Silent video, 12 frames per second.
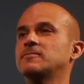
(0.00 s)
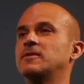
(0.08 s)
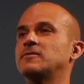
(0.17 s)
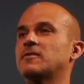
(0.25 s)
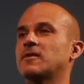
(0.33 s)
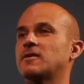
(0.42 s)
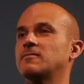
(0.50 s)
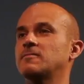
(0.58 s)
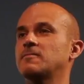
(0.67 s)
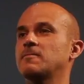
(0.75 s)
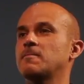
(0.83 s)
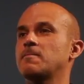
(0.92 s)
isn't it?
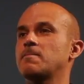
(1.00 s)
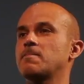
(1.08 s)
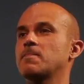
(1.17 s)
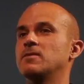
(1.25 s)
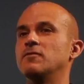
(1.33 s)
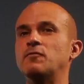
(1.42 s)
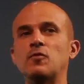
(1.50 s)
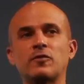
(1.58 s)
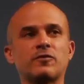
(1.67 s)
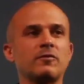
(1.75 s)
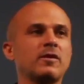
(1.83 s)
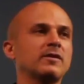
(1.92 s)

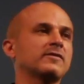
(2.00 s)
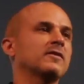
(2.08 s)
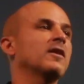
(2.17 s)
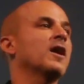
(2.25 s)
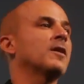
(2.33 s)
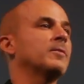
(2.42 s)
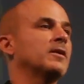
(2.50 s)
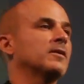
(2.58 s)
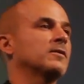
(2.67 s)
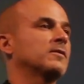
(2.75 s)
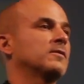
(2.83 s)
Divorce rates climbing.